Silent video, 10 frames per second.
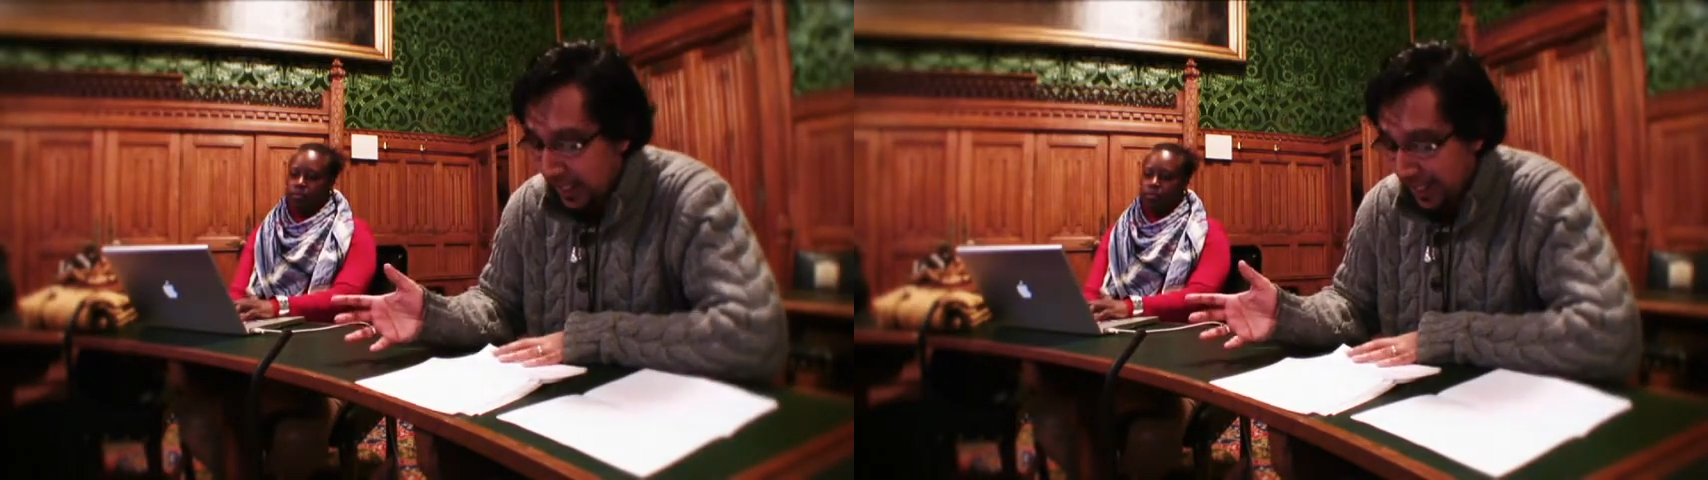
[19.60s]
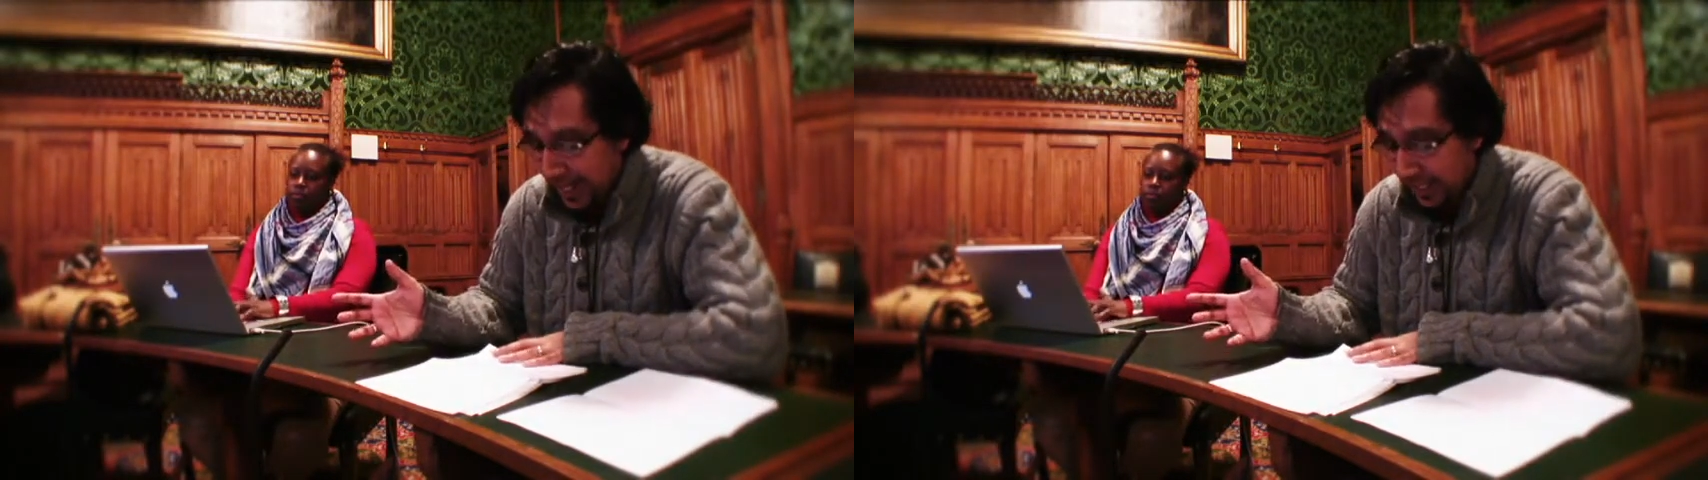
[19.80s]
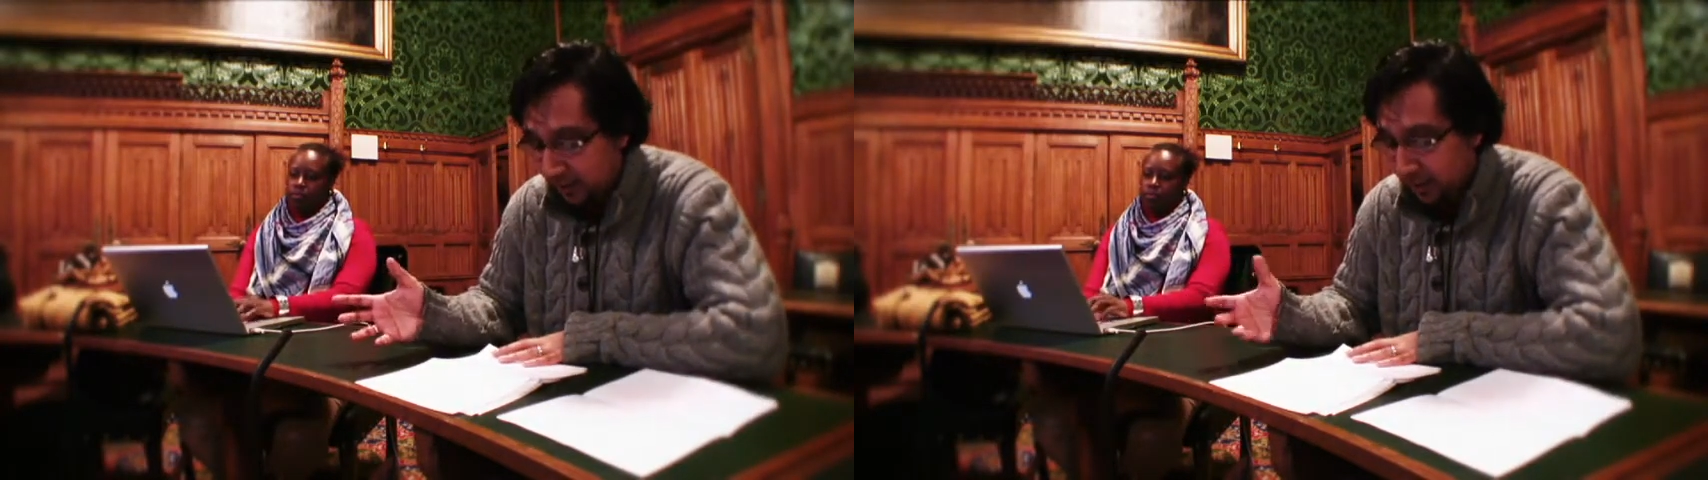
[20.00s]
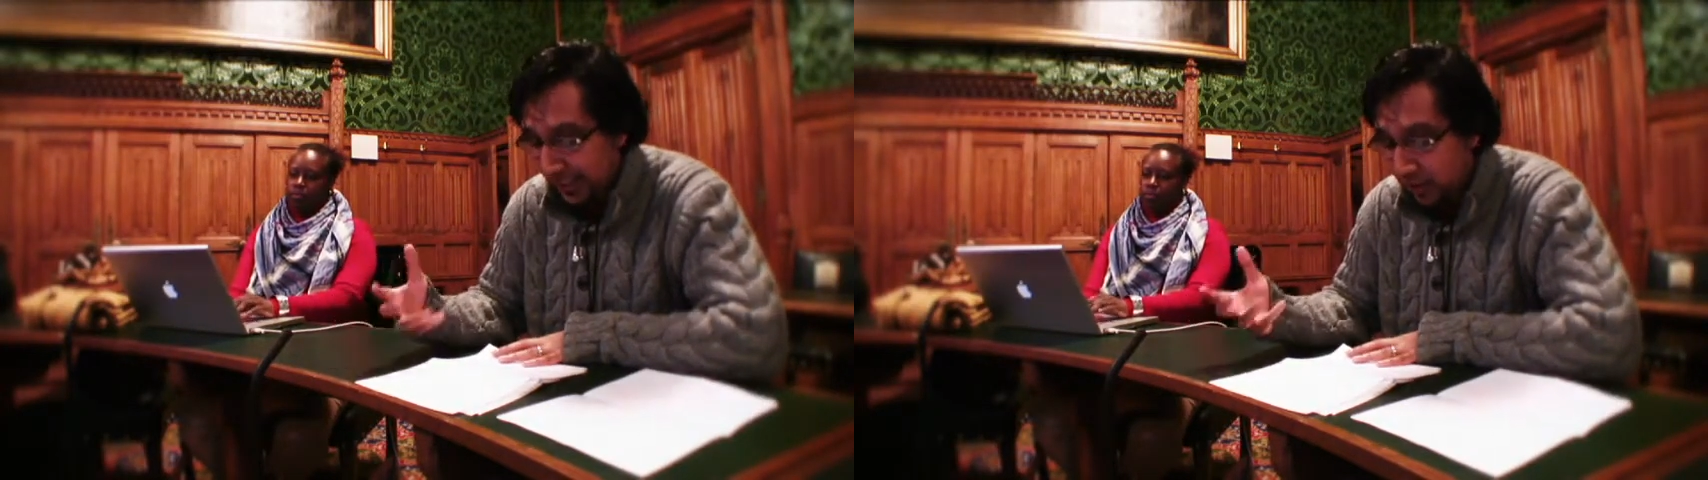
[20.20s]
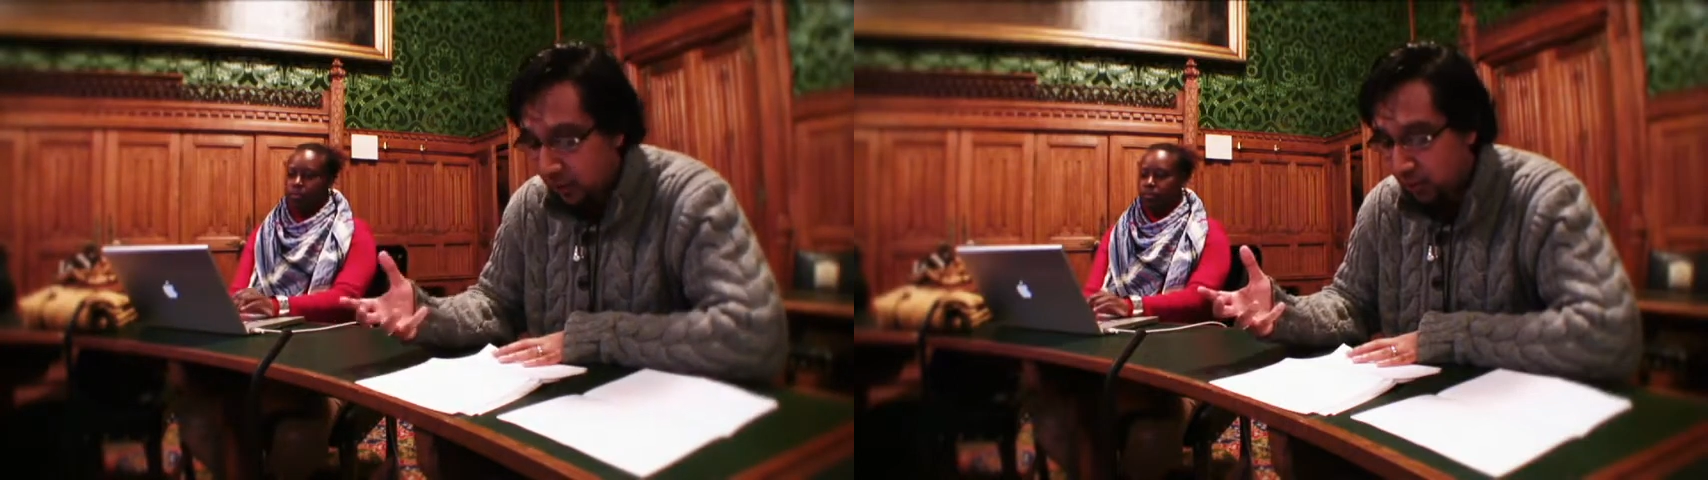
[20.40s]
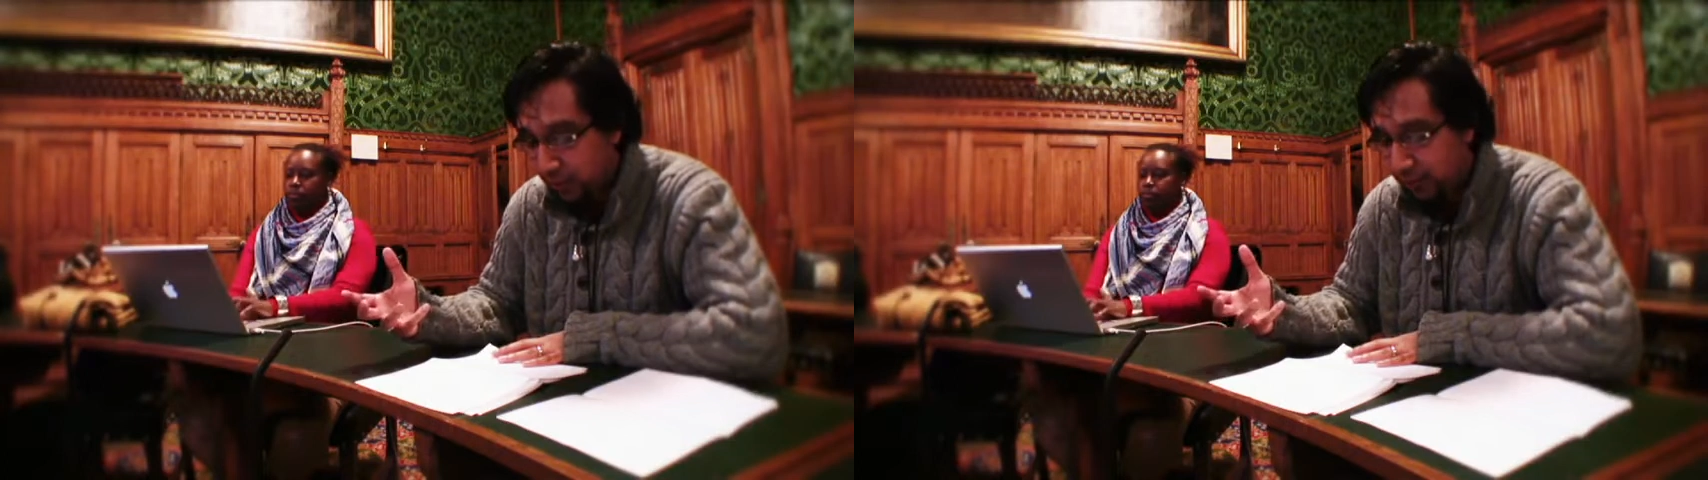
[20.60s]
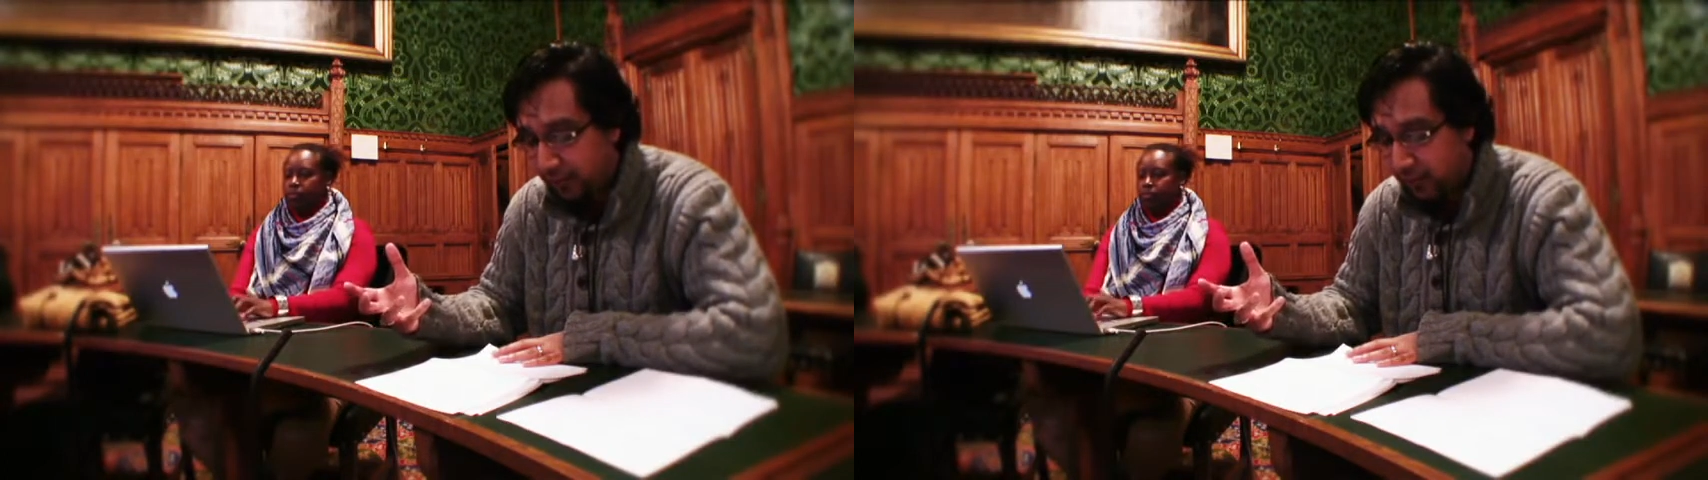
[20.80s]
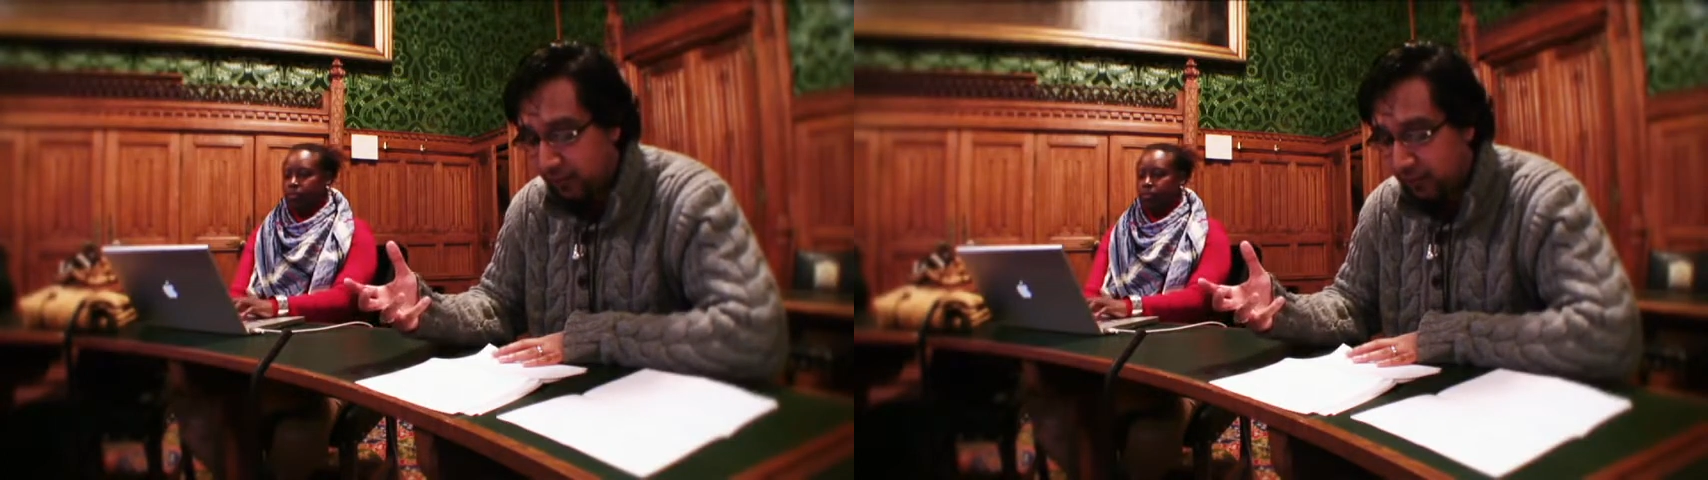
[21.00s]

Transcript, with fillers: is the issue of